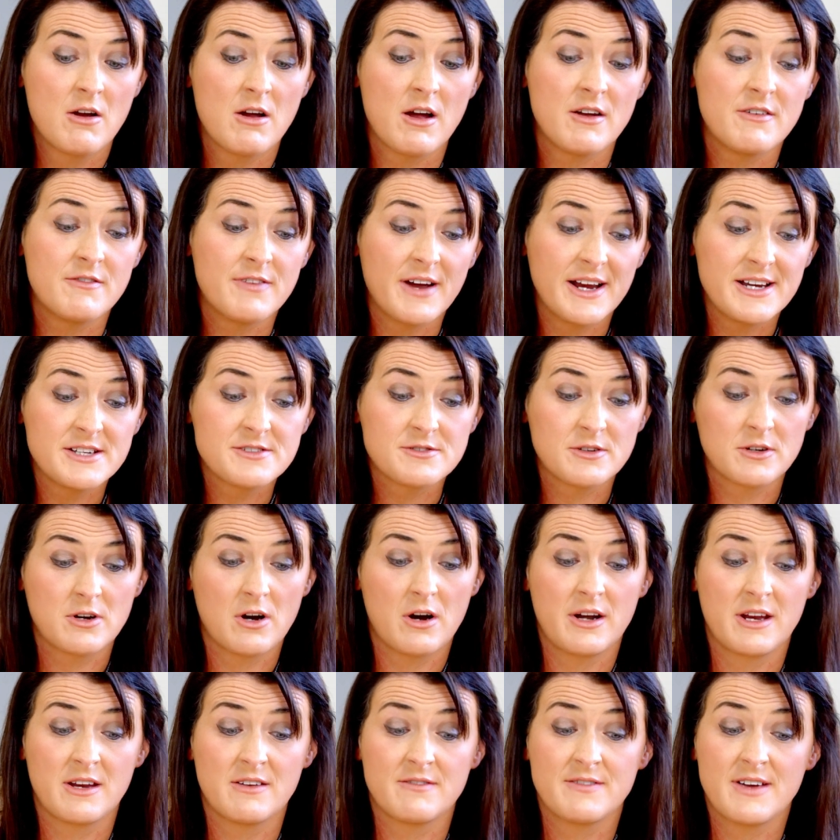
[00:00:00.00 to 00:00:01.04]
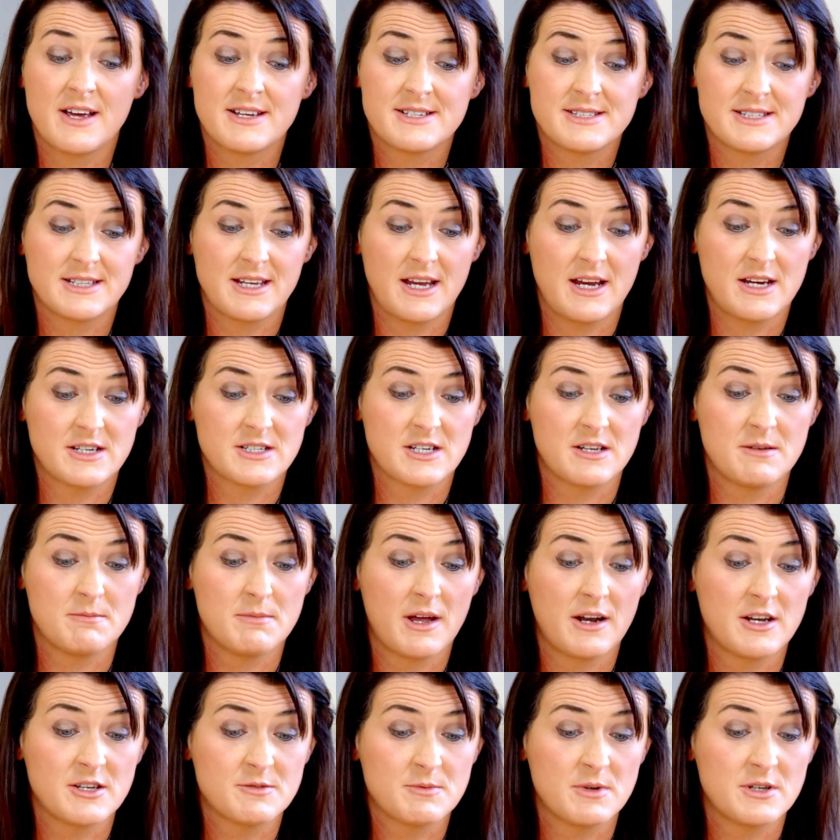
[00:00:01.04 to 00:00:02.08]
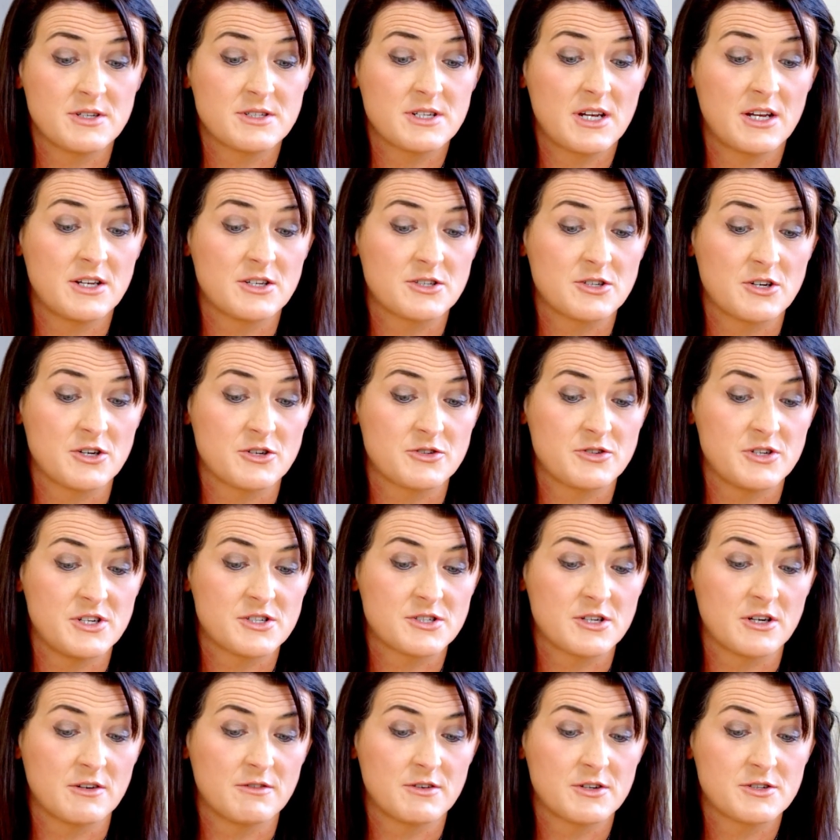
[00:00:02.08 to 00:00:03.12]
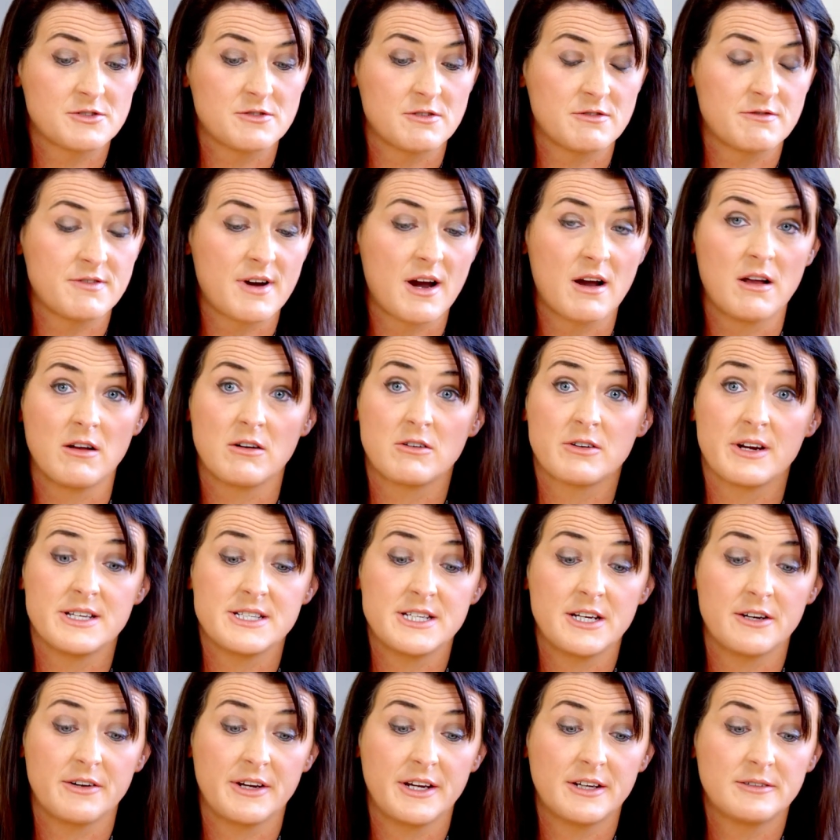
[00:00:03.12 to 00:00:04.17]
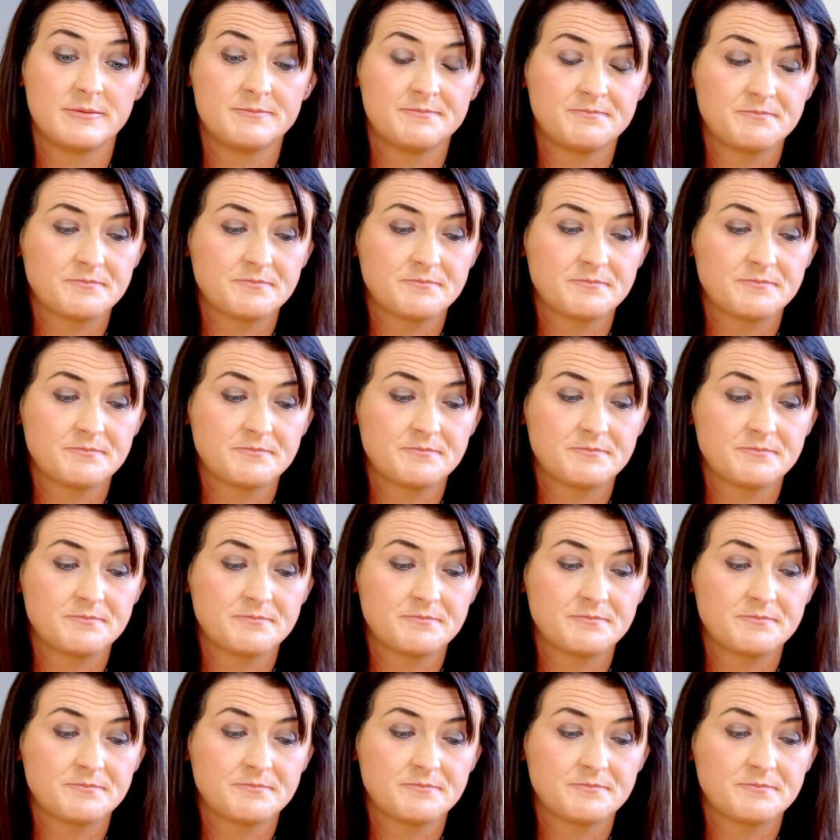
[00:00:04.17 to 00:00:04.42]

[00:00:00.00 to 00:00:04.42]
advice regarding investigation, management and tertiary service referral criteria.